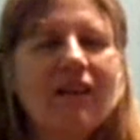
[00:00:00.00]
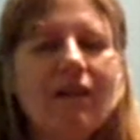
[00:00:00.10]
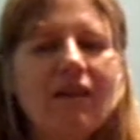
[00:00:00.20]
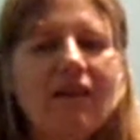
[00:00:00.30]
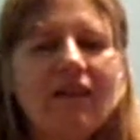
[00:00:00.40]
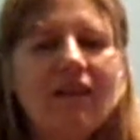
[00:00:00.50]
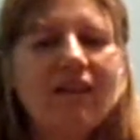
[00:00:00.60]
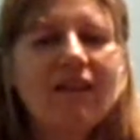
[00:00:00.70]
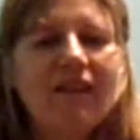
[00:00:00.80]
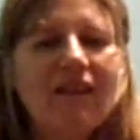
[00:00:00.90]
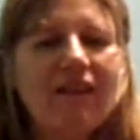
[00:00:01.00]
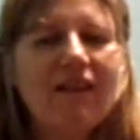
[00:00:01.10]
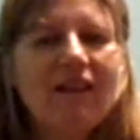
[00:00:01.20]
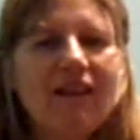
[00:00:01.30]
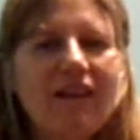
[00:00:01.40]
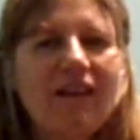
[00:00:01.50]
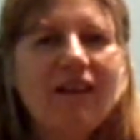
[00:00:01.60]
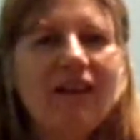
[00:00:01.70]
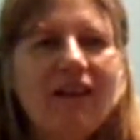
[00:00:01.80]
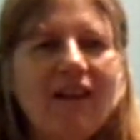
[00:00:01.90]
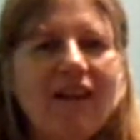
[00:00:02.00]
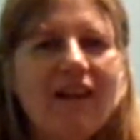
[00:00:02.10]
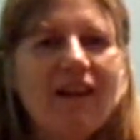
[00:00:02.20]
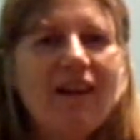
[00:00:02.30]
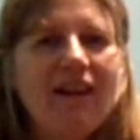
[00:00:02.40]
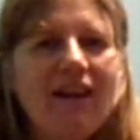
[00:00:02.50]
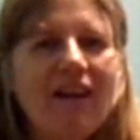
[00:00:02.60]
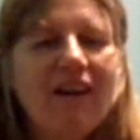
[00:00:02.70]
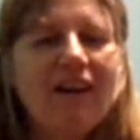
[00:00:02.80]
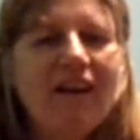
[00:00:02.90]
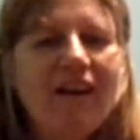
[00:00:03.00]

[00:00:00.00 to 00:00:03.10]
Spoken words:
Nobody speaks.